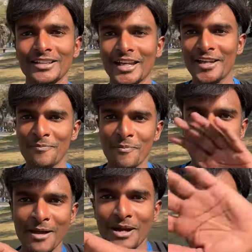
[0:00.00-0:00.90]
then,
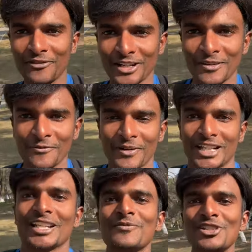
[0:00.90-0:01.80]
bye bye from
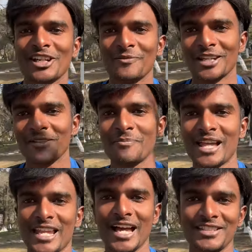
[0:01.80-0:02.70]
Vanakkam, Germany,
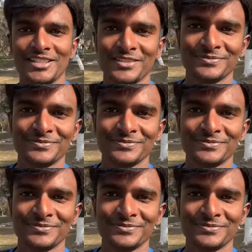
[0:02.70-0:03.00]
Balaji.